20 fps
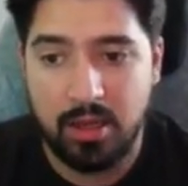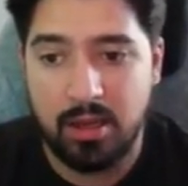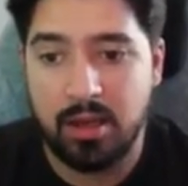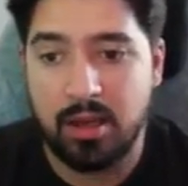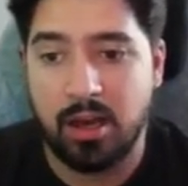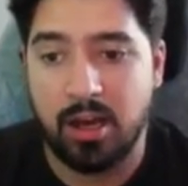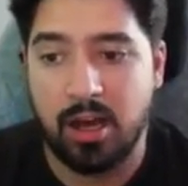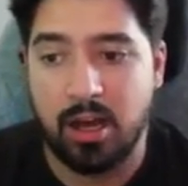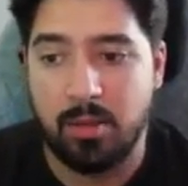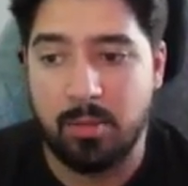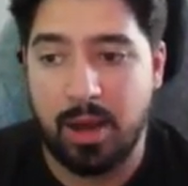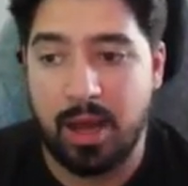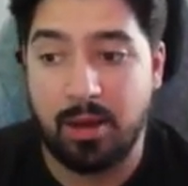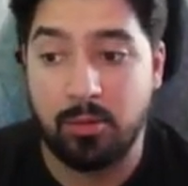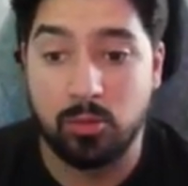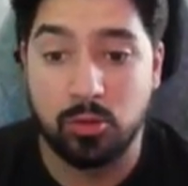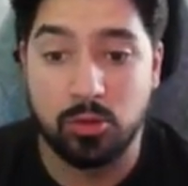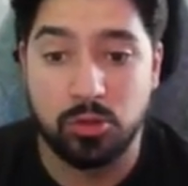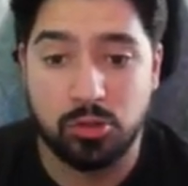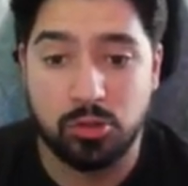I
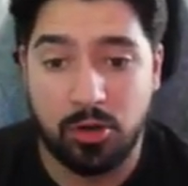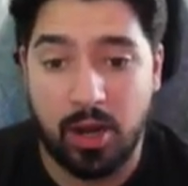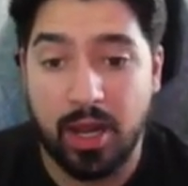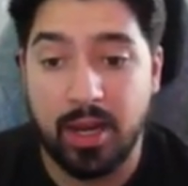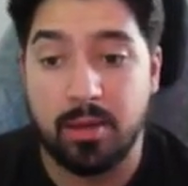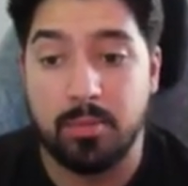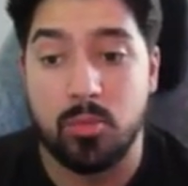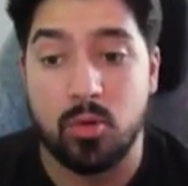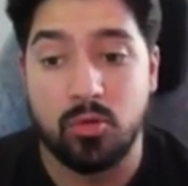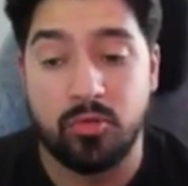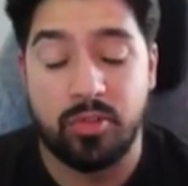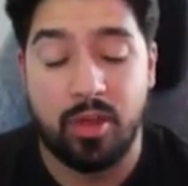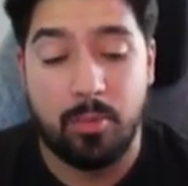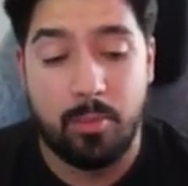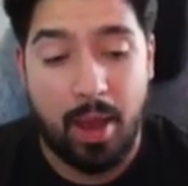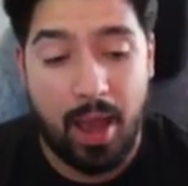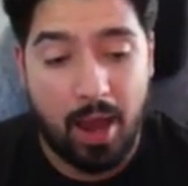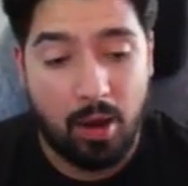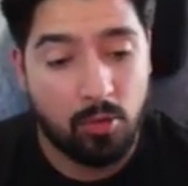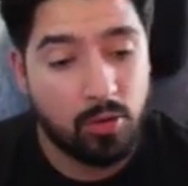would try to move them
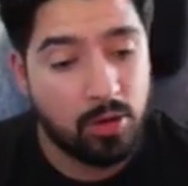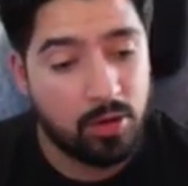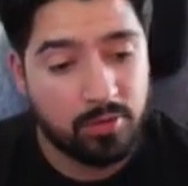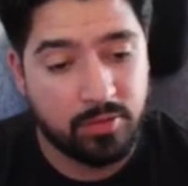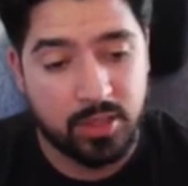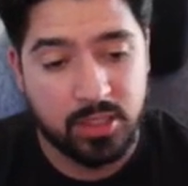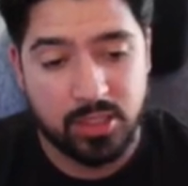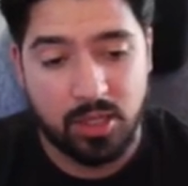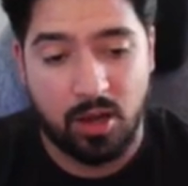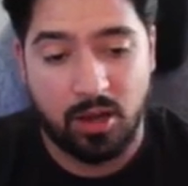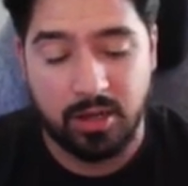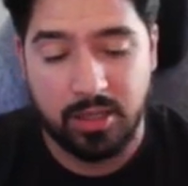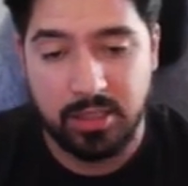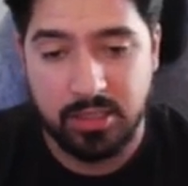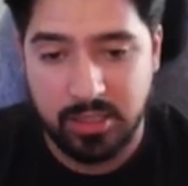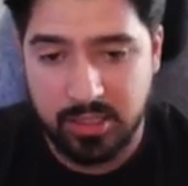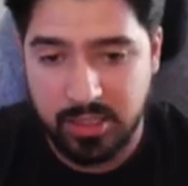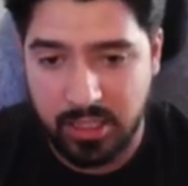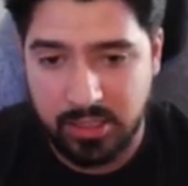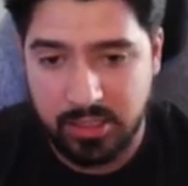out of this audience
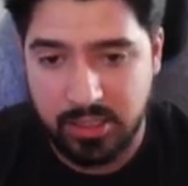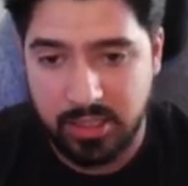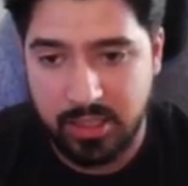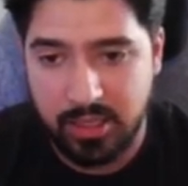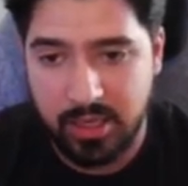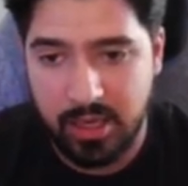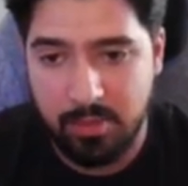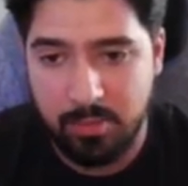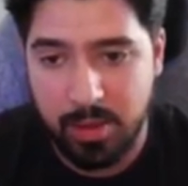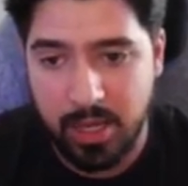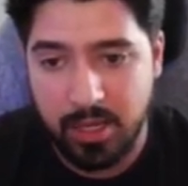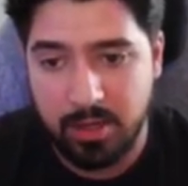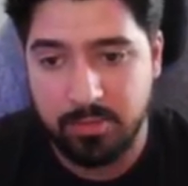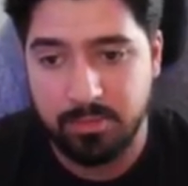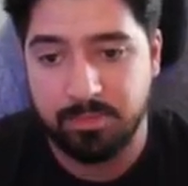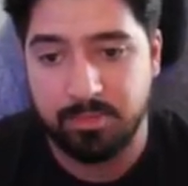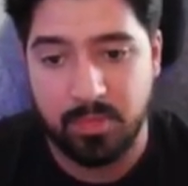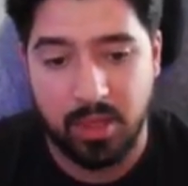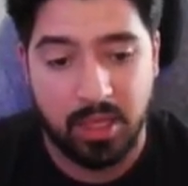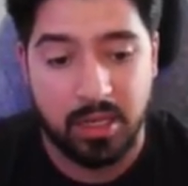testing campaign
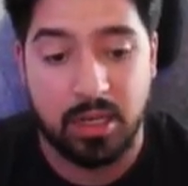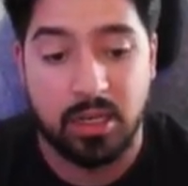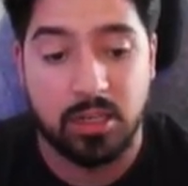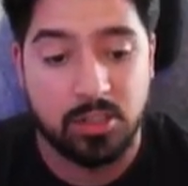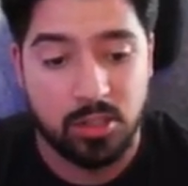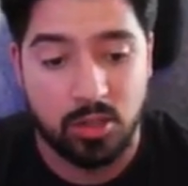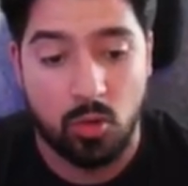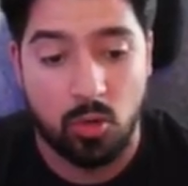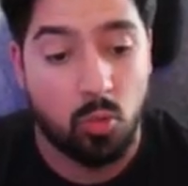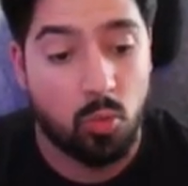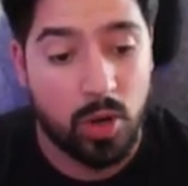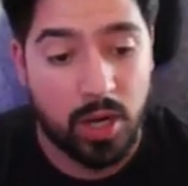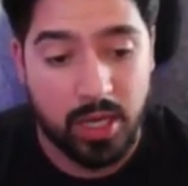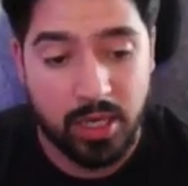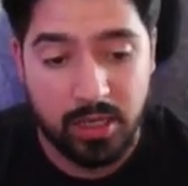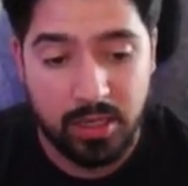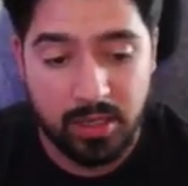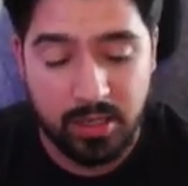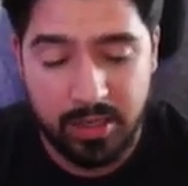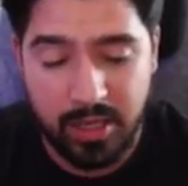and into the
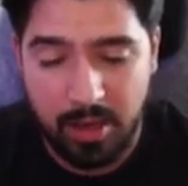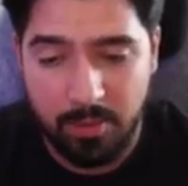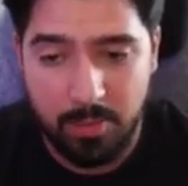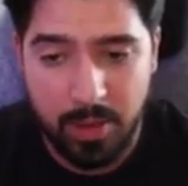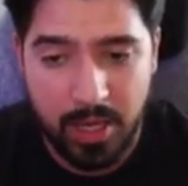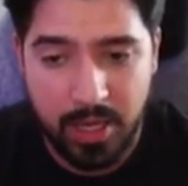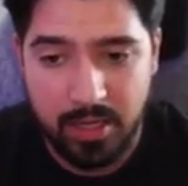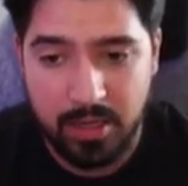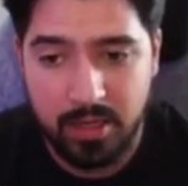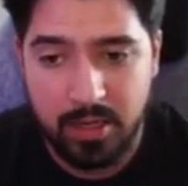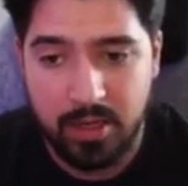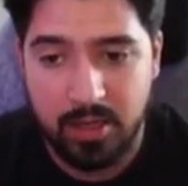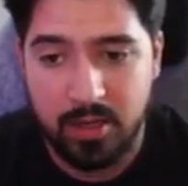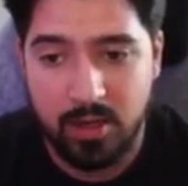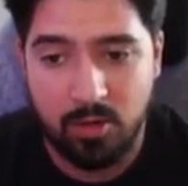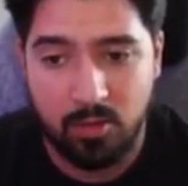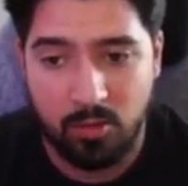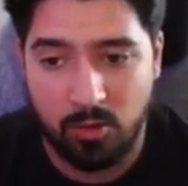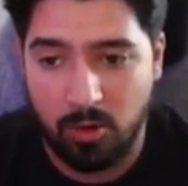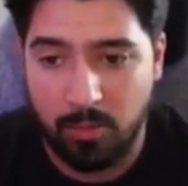winning campaign
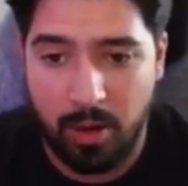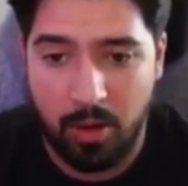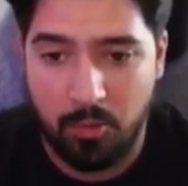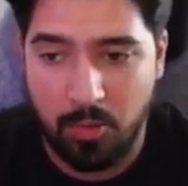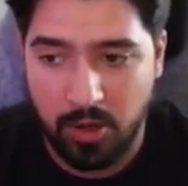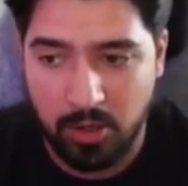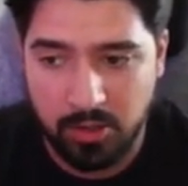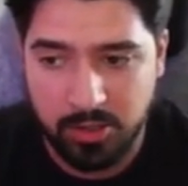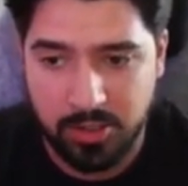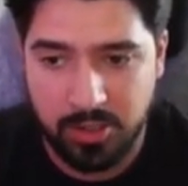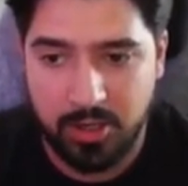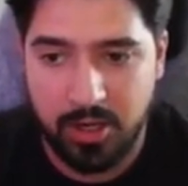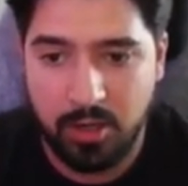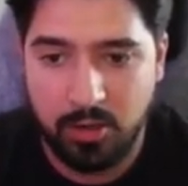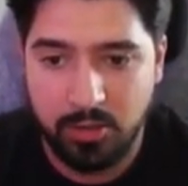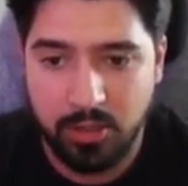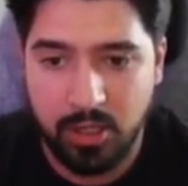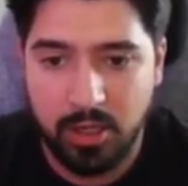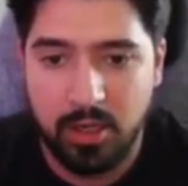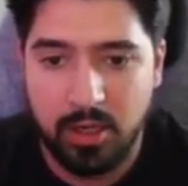where all my winners are held.